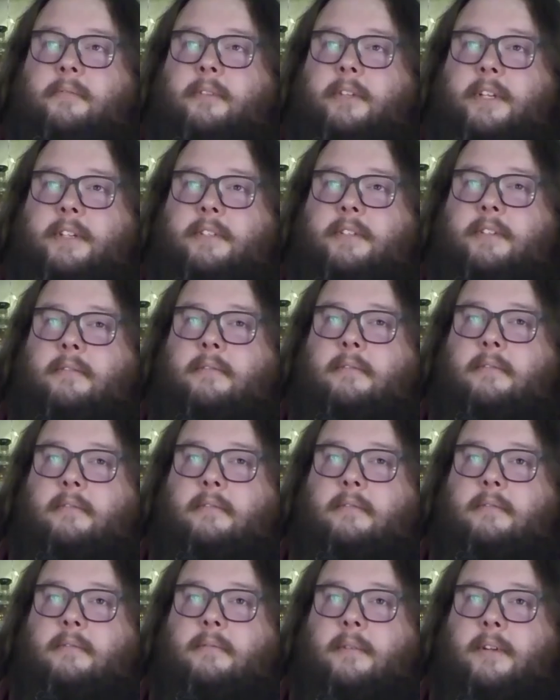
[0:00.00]
released in
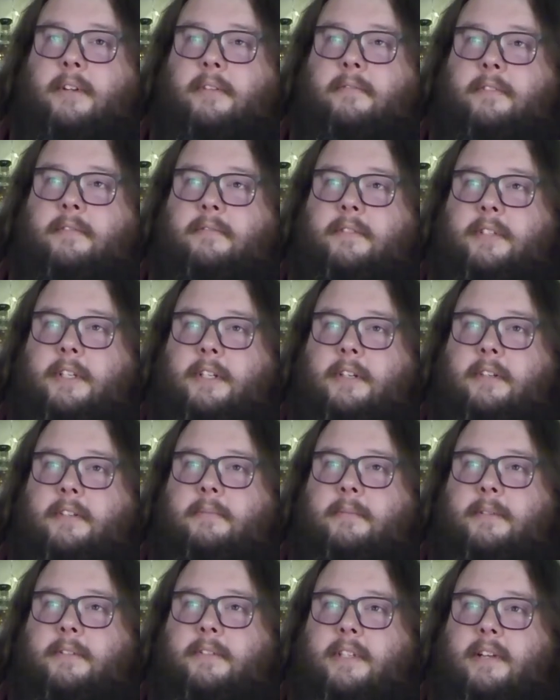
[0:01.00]
2015. I
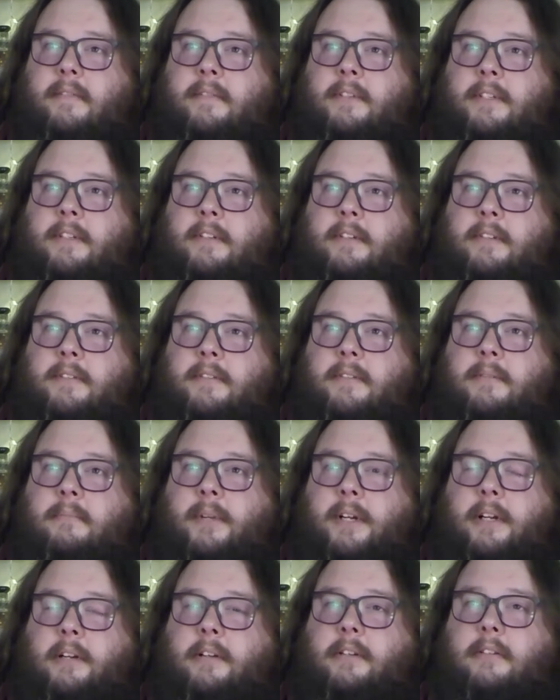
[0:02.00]
spent 17 years in the
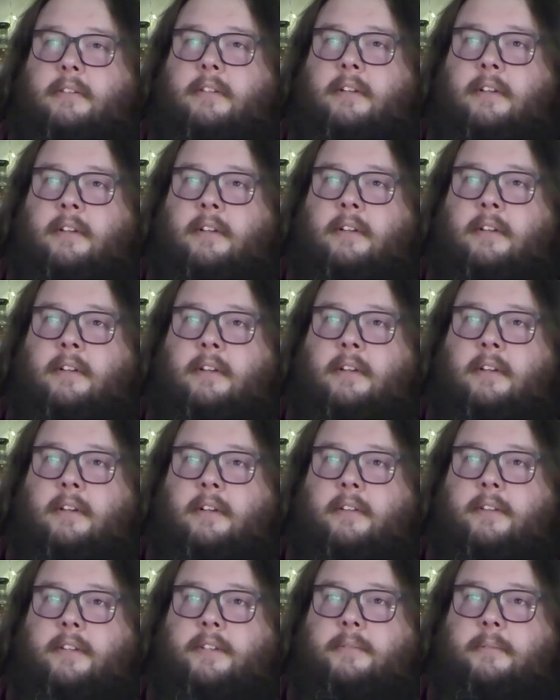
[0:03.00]
barrel.
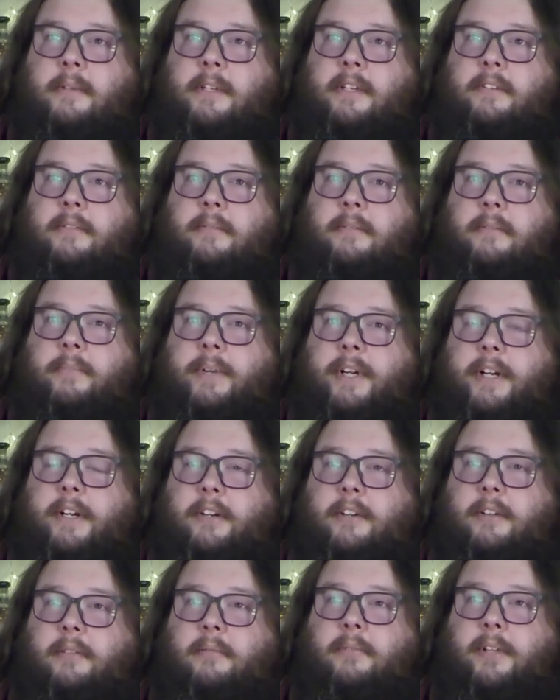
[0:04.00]
This went into a
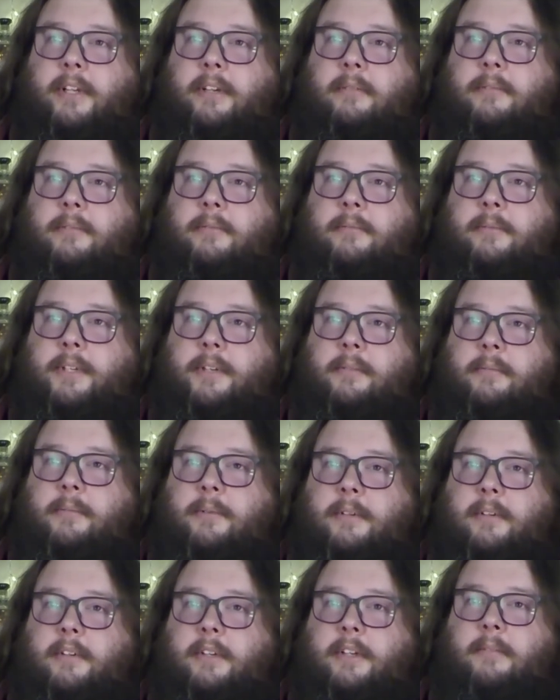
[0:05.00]
barrel like when we
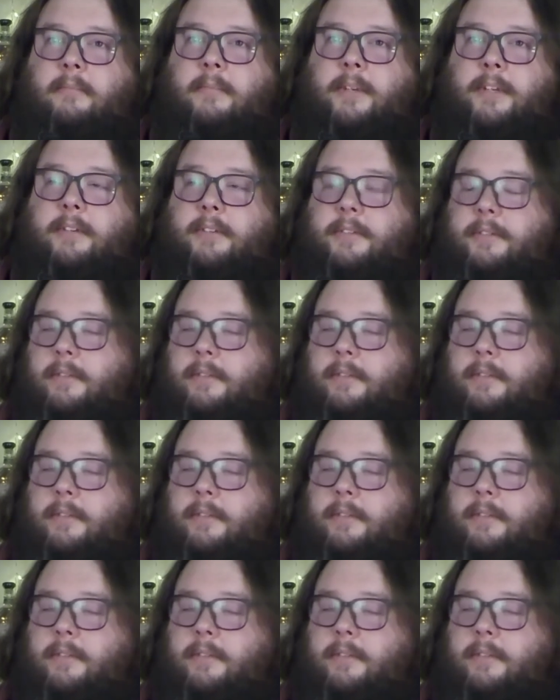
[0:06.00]
were in middle